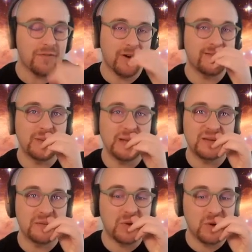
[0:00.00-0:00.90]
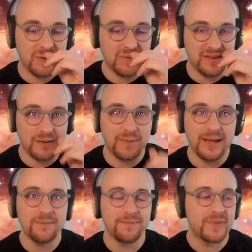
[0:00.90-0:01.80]
very similar to
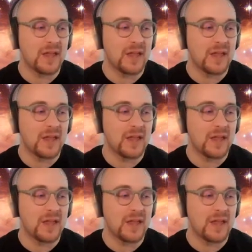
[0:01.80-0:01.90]
MongoDB.